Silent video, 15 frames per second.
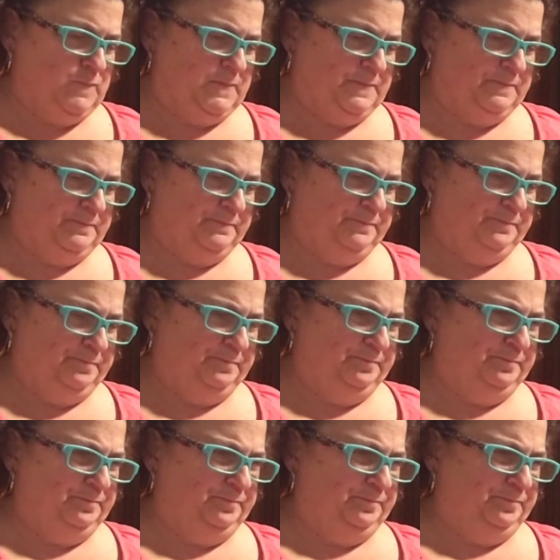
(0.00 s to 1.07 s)
I want mac and
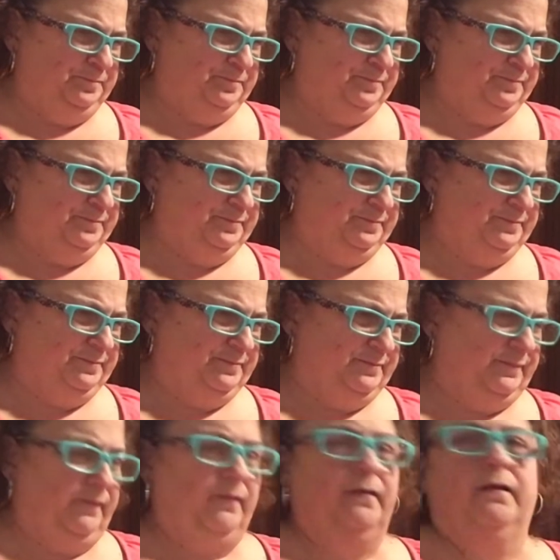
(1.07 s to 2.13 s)
cheese and french
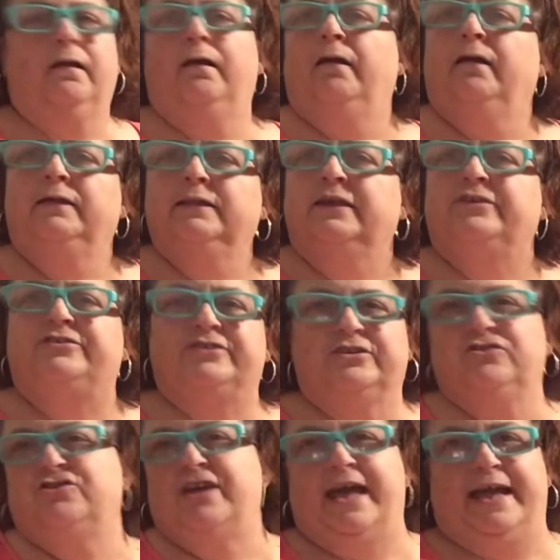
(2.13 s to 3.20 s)
fries. Listen,
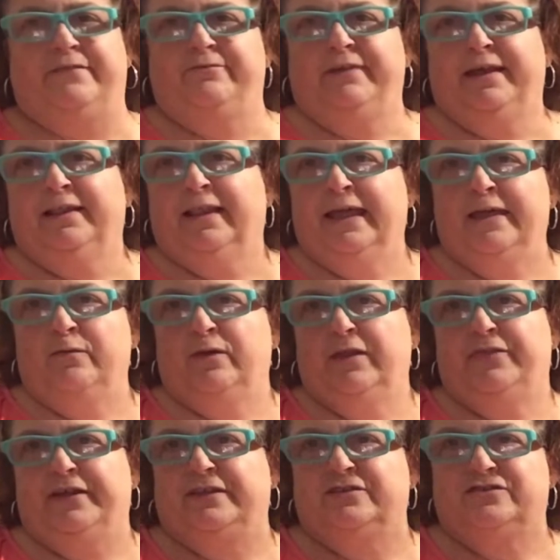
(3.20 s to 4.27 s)
Jen, really? What do you
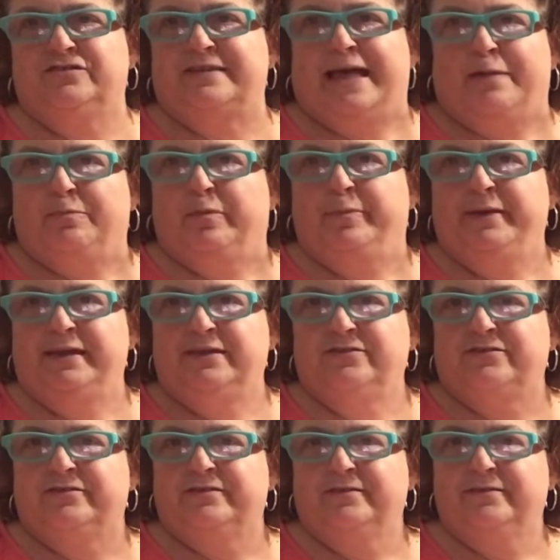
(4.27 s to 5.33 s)
think? This is
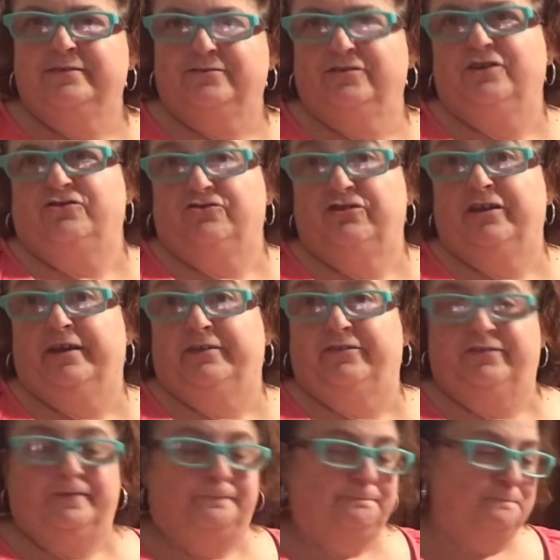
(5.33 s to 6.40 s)
Applebee's? If I he does.
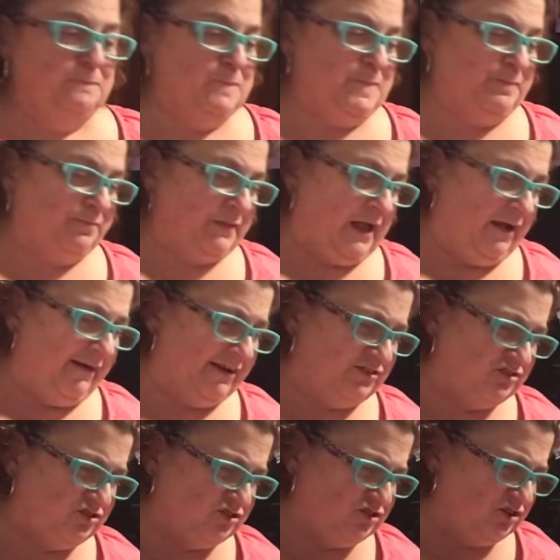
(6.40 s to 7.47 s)
Please. All right,
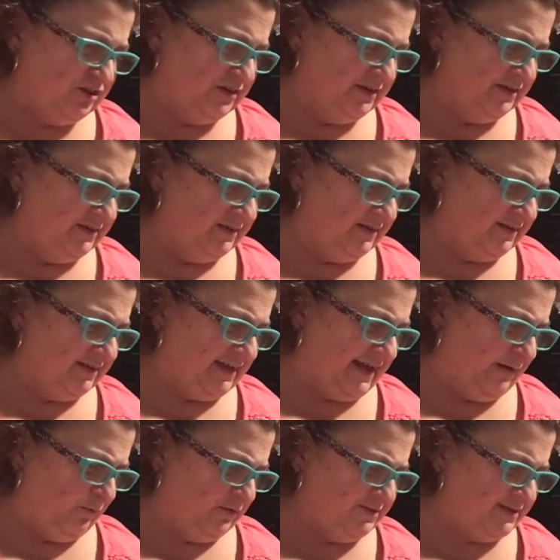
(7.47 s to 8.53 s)
shh. Okay,
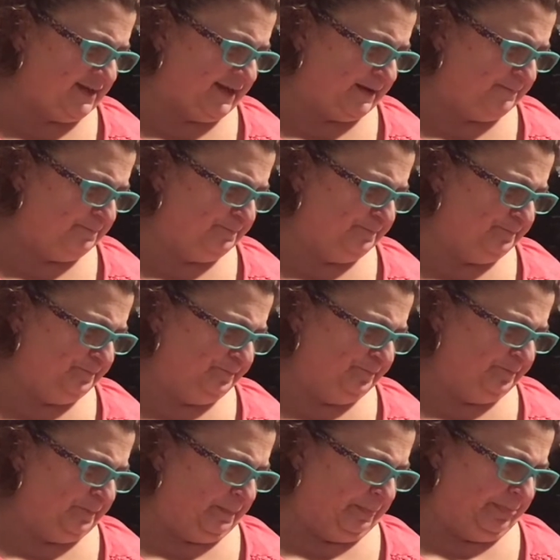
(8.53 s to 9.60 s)
one second.
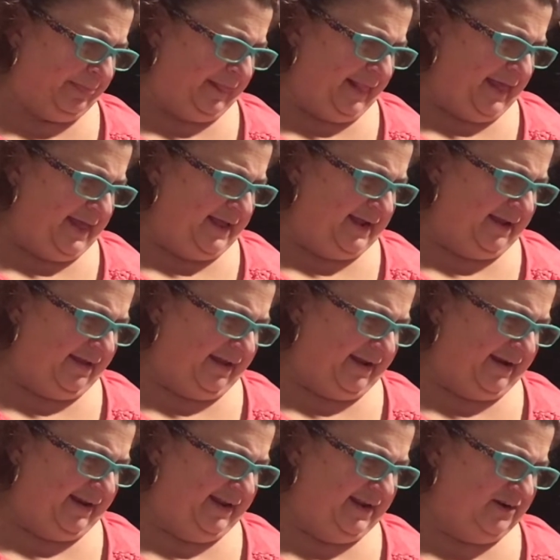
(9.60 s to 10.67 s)

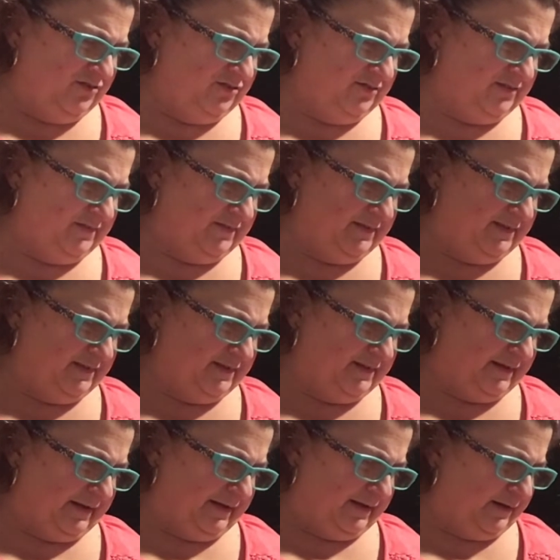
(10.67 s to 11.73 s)
Alright, little
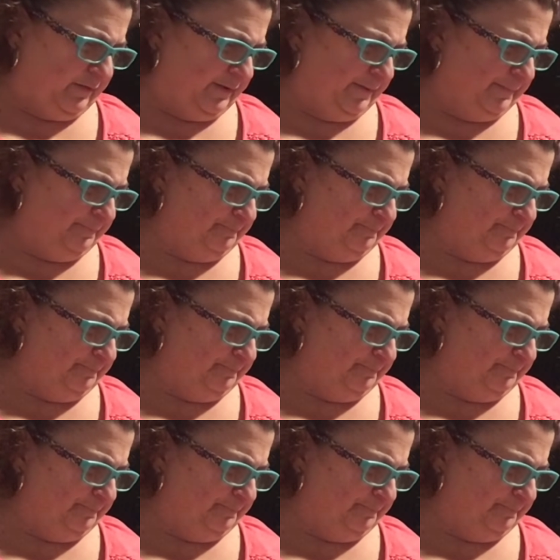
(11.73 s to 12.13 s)
kind of flavor.